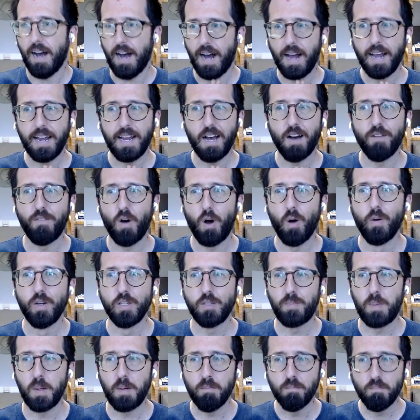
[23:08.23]
I have
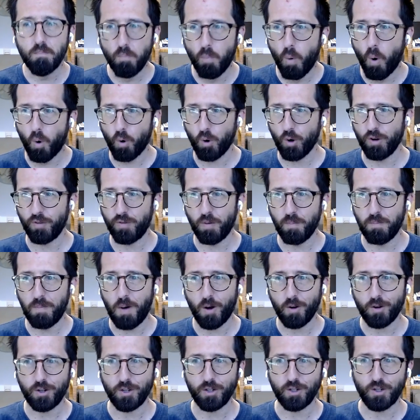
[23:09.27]
always been more of a
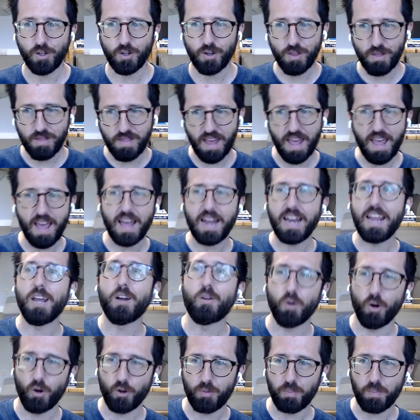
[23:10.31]
marketer than
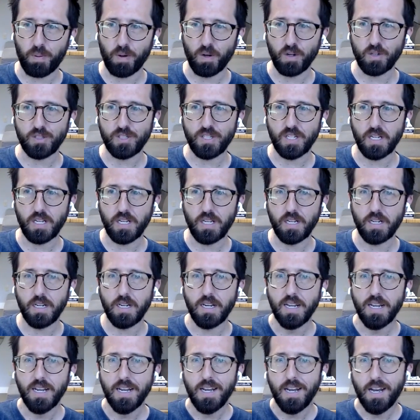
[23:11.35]
a growth
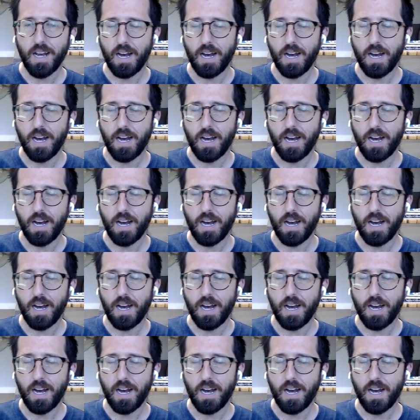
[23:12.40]
person.